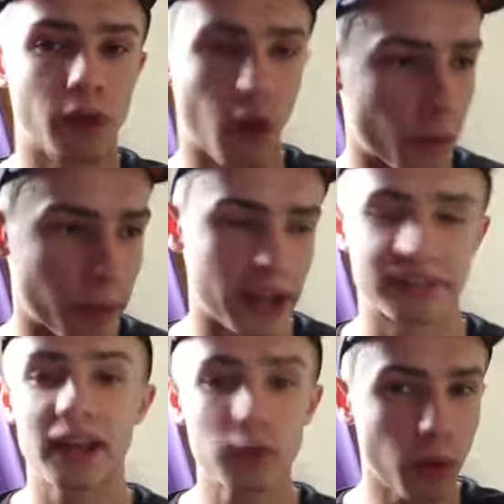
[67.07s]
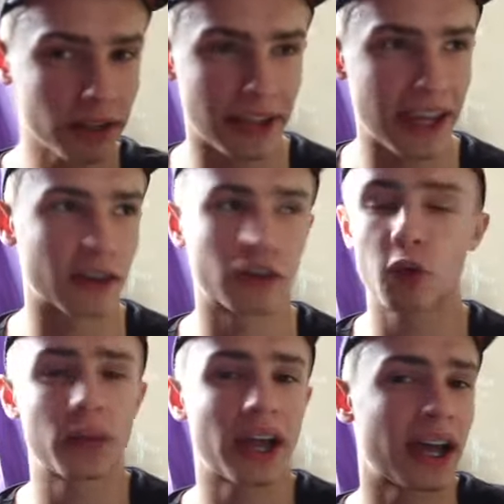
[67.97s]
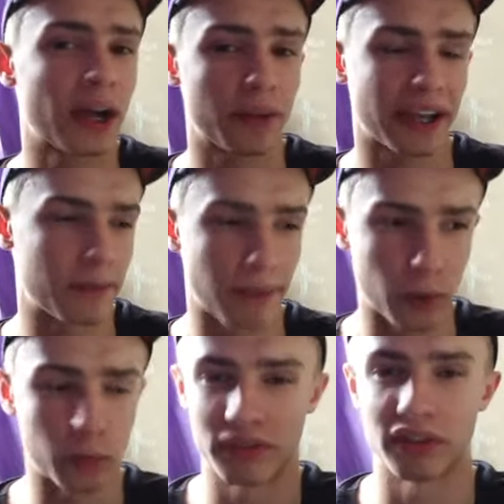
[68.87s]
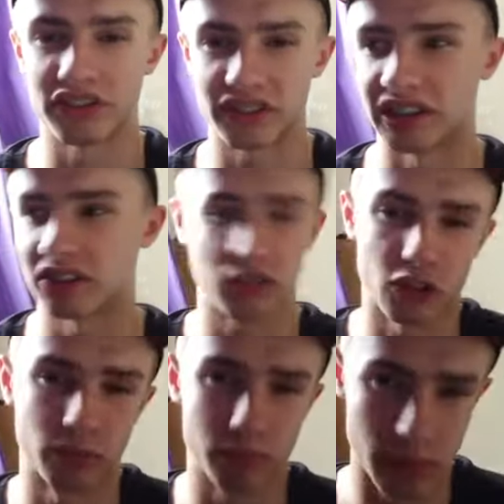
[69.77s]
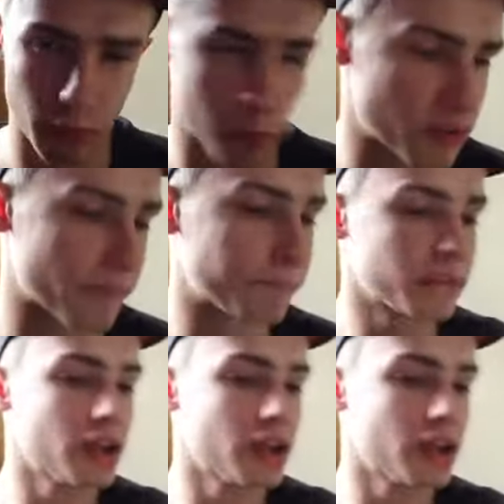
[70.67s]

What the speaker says: up the whole page. That's what I did, and don't get how I came out with a 6. So we roll with it.